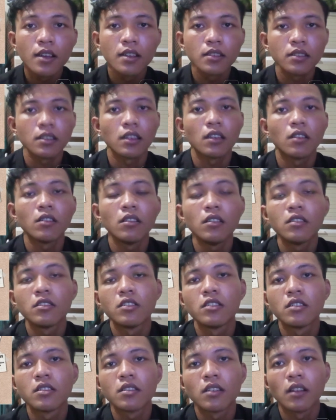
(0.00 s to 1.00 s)

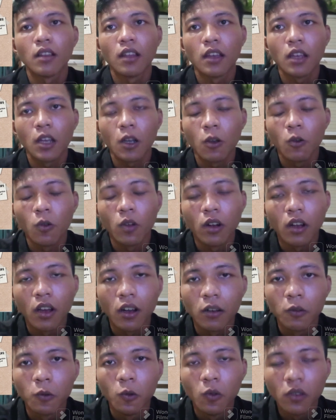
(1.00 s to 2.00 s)
Psychologists like
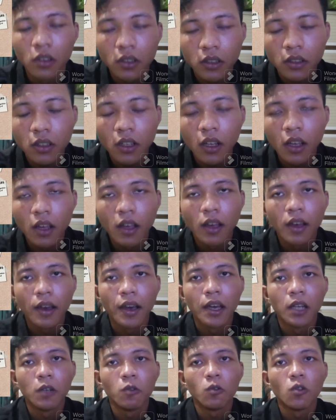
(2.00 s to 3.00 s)
Wilhelm Wundt
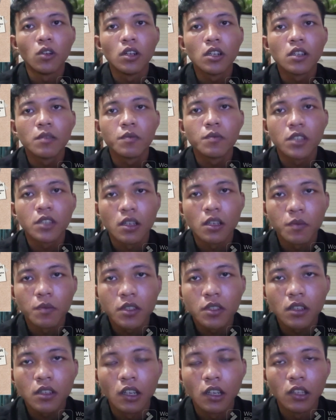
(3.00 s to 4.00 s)
and William
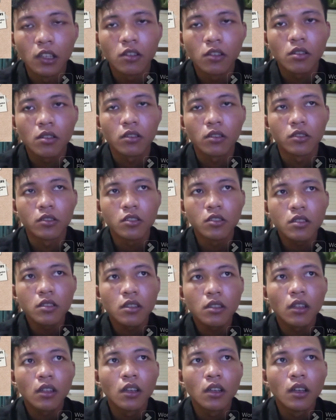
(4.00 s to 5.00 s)
James introduced
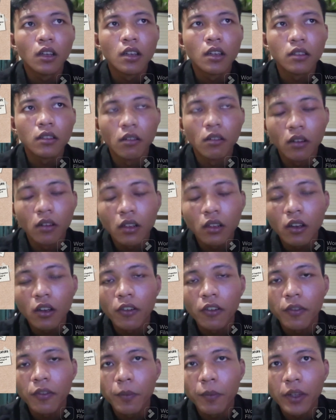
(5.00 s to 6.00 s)
the role
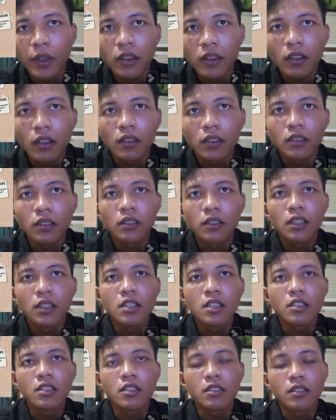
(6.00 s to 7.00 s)
of mental
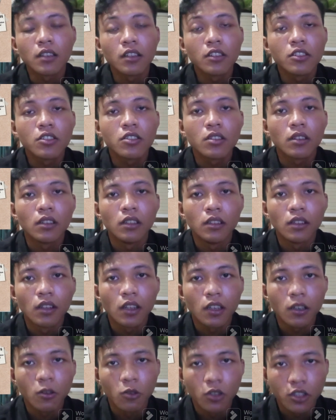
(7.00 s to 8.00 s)
states in
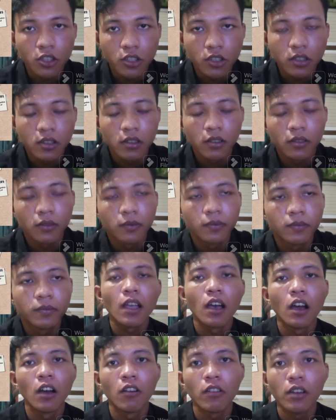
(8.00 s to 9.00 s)
language.
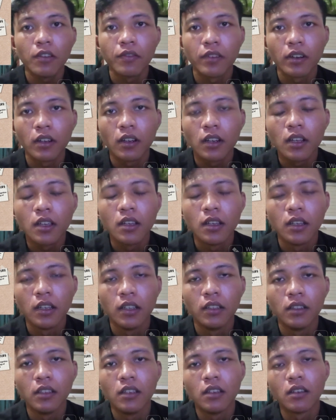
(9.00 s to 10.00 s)
However,
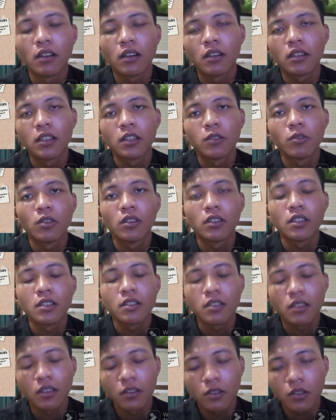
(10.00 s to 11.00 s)
in the early 20th
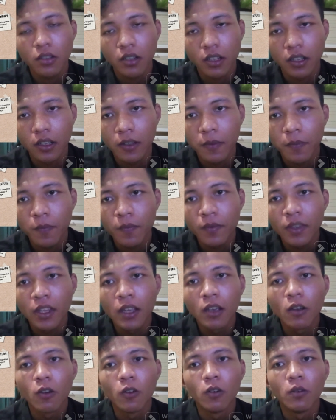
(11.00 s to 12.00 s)
century,
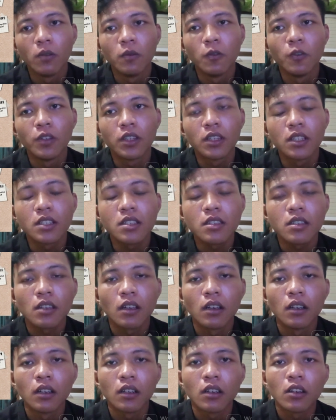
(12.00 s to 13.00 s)
witnessed
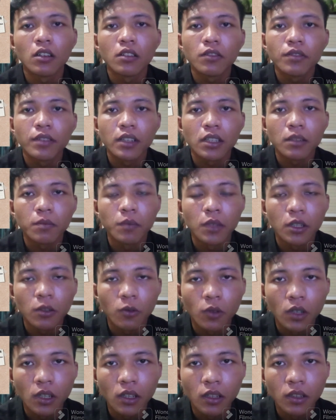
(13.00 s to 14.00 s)
a conflict
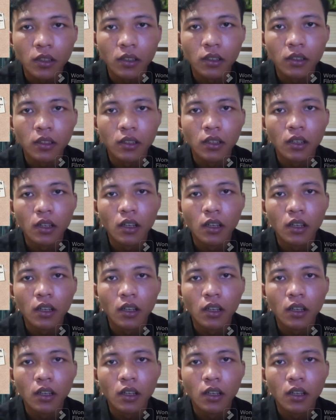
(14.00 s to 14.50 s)
between